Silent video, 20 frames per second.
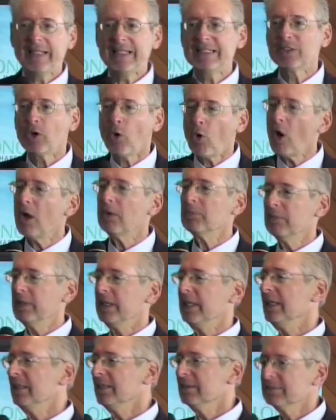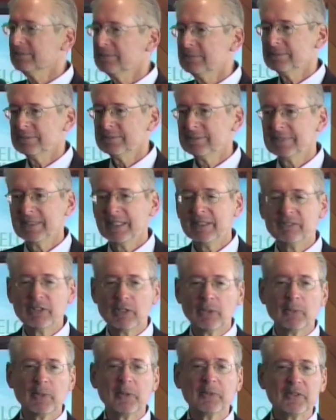he taught me, even
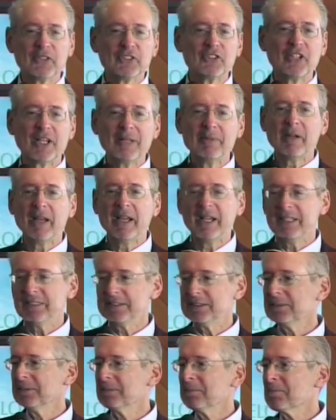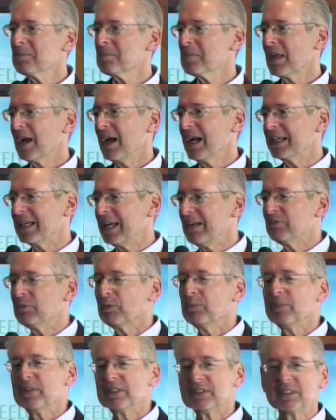though we were the same age, I came
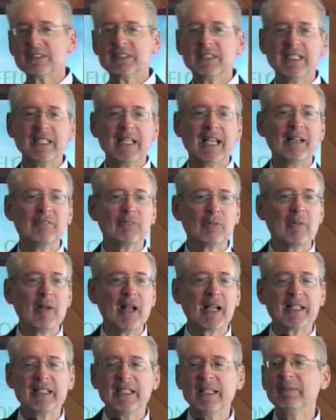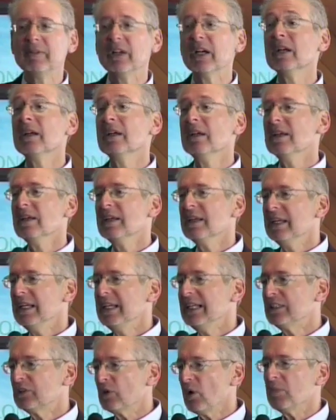from business, he came from academia,
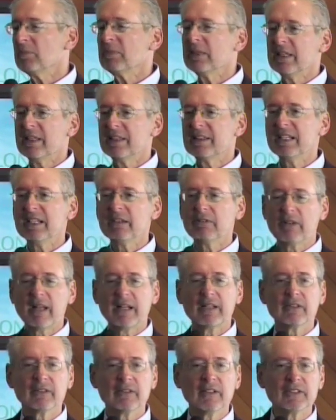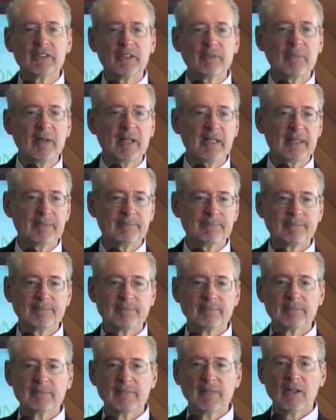he taught me the theoretical underpinning
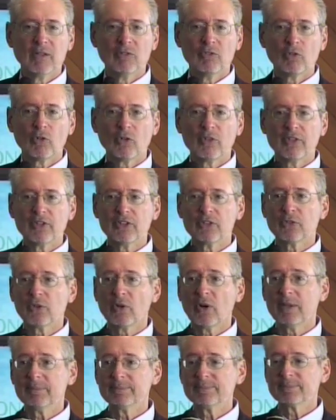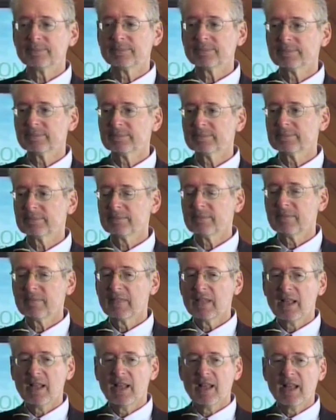for this thought.
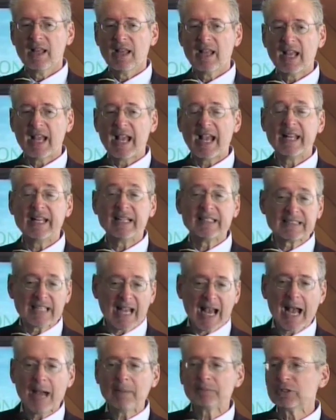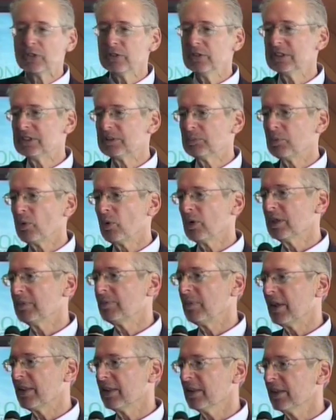And it's absolutely supported
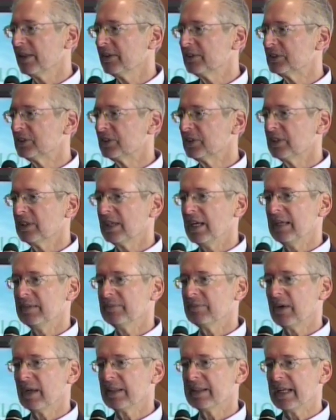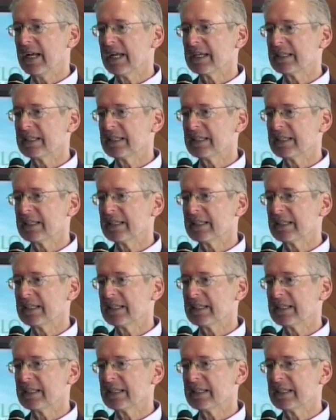by the literature and by the